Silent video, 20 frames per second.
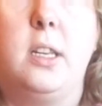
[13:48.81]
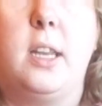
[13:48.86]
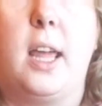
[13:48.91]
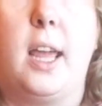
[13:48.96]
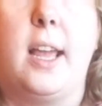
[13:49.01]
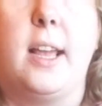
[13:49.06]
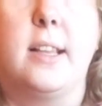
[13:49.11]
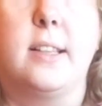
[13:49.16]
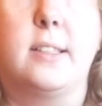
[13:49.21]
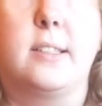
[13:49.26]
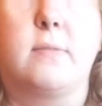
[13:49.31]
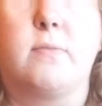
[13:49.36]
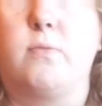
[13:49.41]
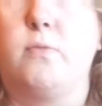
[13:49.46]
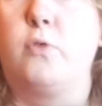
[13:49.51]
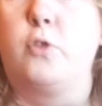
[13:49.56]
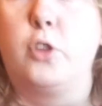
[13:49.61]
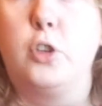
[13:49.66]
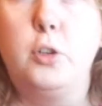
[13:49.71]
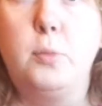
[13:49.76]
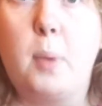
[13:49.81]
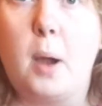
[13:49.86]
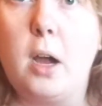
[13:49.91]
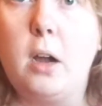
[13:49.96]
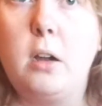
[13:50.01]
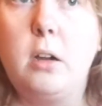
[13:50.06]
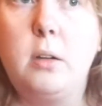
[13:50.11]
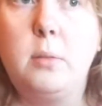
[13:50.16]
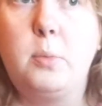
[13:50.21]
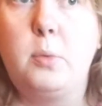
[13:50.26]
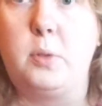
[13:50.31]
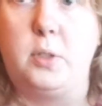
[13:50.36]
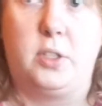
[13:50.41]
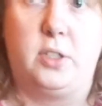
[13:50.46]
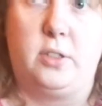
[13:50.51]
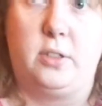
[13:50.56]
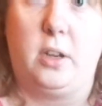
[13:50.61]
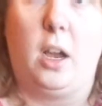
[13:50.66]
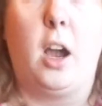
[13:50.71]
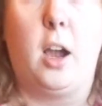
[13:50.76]
There's rhubarb,
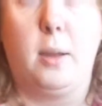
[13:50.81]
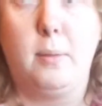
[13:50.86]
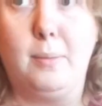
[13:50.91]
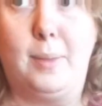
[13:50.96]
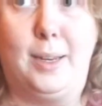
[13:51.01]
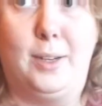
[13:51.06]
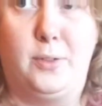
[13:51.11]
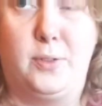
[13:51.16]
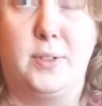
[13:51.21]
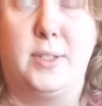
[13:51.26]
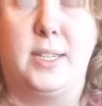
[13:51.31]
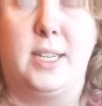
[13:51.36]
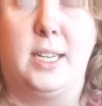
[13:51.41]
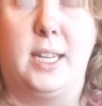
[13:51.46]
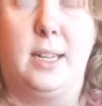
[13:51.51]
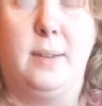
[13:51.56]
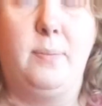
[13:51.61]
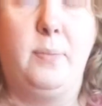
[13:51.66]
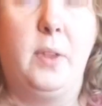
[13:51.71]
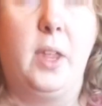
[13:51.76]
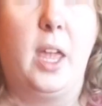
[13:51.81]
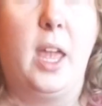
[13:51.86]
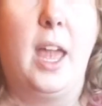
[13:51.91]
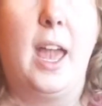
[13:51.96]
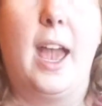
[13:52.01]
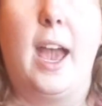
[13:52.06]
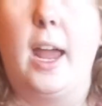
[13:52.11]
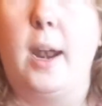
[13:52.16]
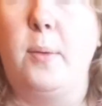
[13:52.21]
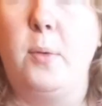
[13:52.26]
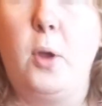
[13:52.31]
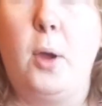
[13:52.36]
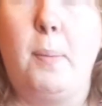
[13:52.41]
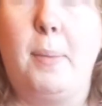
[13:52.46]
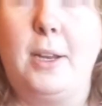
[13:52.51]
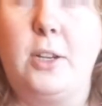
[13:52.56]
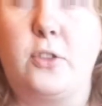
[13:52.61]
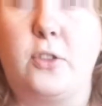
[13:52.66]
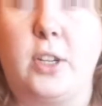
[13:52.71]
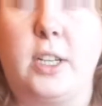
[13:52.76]
which I'm interested in. And I'm not a
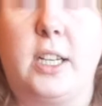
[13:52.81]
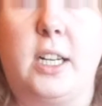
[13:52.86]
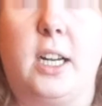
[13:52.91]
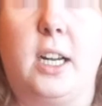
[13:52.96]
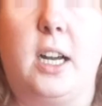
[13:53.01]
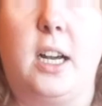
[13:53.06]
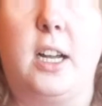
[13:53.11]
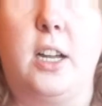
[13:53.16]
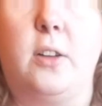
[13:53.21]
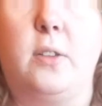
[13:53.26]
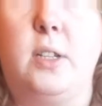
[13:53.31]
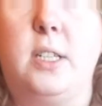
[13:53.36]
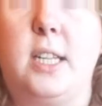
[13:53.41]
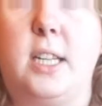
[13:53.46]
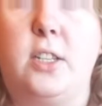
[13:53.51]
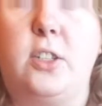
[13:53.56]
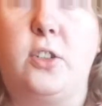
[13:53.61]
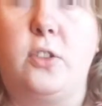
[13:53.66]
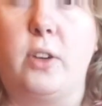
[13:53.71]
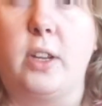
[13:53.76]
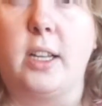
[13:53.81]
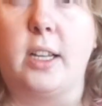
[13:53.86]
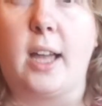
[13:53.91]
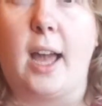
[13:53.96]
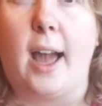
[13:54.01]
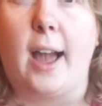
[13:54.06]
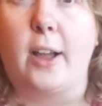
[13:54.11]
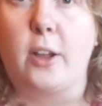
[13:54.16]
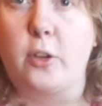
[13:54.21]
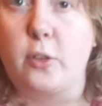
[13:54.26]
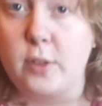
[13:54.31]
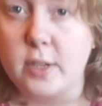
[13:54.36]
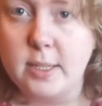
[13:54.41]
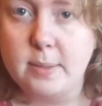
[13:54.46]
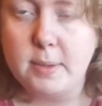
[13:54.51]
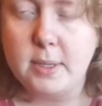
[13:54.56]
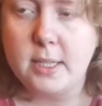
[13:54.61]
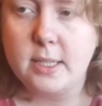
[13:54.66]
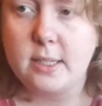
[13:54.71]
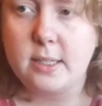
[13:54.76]
big drinker. I only tend to drink at
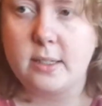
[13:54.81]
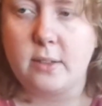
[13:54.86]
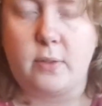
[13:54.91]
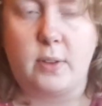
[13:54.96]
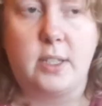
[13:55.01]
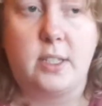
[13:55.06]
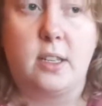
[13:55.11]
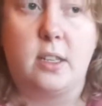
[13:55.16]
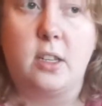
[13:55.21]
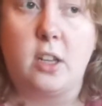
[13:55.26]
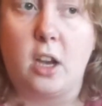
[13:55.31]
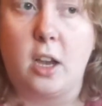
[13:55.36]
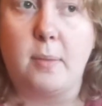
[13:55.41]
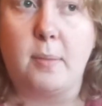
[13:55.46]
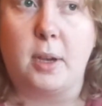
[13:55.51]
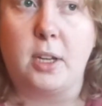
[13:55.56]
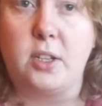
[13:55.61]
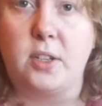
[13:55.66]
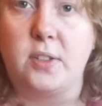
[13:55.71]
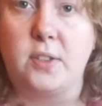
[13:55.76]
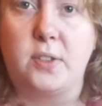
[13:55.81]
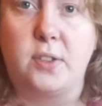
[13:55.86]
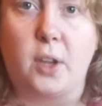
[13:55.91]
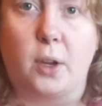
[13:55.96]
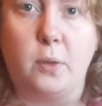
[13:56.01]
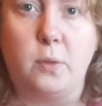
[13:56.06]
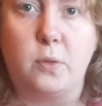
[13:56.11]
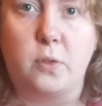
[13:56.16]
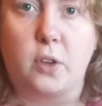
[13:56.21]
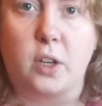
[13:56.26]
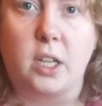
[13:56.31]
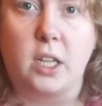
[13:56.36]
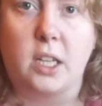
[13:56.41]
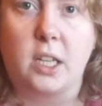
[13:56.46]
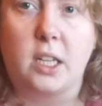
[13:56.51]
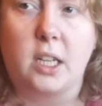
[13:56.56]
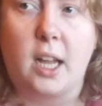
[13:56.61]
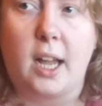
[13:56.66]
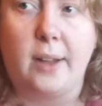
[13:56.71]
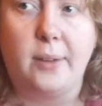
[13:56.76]
Christmas. The rest of the time I just don't drink
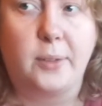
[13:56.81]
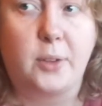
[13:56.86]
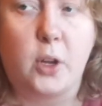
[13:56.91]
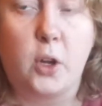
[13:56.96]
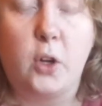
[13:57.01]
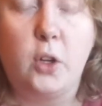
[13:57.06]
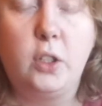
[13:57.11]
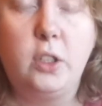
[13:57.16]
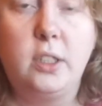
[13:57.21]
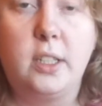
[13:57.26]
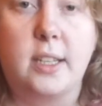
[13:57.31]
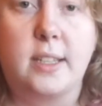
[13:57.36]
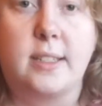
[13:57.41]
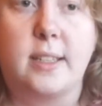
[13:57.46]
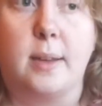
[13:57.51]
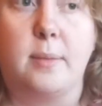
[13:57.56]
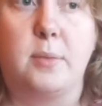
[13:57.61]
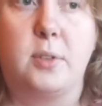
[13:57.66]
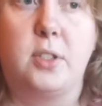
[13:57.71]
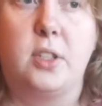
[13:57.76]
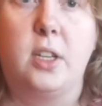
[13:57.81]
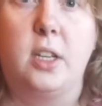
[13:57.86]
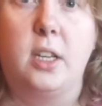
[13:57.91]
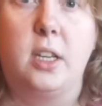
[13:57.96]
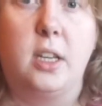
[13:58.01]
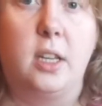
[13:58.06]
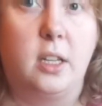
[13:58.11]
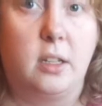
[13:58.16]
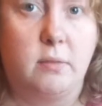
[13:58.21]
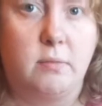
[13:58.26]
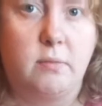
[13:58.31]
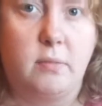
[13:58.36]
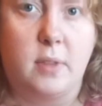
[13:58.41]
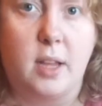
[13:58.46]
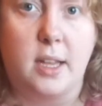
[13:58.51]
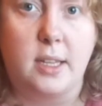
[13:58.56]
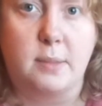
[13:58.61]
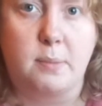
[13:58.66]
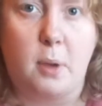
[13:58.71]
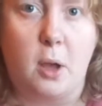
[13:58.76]
alcohol, except
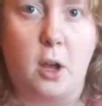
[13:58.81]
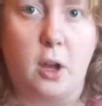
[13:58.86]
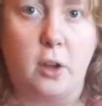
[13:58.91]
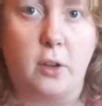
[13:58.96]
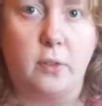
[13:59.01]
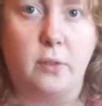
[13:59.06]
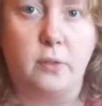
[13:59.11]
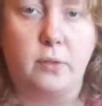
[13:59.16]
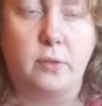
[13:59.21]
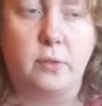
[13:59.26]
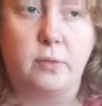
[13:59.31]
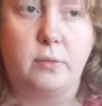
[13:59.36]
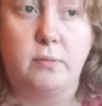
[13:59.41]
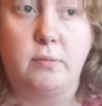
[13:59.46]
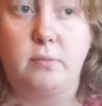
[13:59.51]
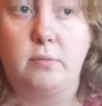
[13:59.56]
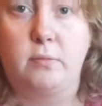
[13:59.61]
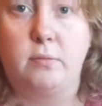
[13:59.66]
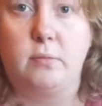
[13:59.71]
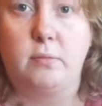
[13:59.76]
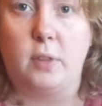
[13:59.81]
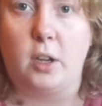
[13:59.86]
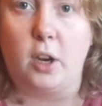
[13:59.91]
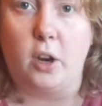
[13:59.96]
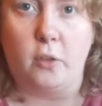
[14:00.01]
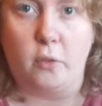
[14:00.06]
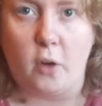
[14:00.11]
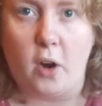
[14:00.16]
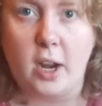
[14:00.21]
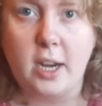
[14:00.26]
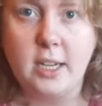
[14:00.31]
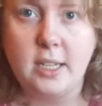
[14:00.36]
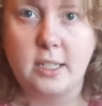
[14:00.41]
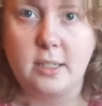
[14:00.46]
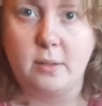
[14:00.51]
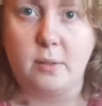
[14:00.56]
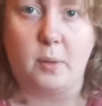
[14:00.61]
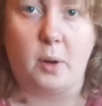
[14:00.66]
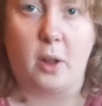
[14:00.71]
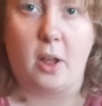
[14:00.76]
as part of a rite
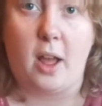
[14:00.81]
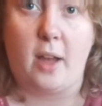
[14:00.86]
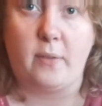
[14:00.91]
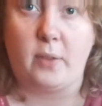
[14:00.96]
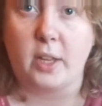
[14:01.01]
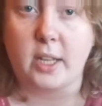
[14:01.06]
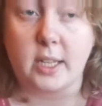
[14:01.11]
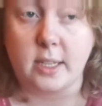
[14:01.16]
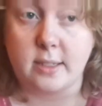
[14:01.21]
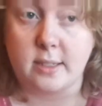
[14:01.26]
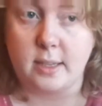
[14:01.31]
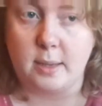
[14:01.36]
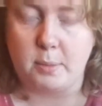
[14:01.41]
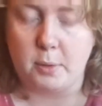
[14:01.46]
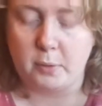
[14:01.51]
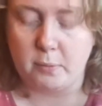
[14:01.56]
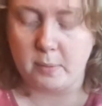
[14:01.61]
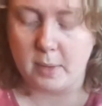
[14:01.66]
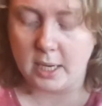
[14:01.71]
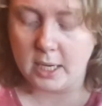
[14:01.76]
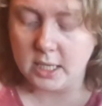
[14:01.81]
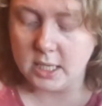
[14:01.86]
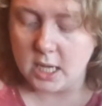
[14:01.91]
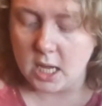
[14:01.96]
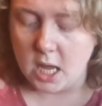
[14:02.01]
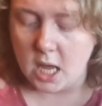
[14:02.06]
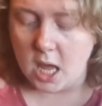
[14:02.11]
when I'll have like a sip of mead.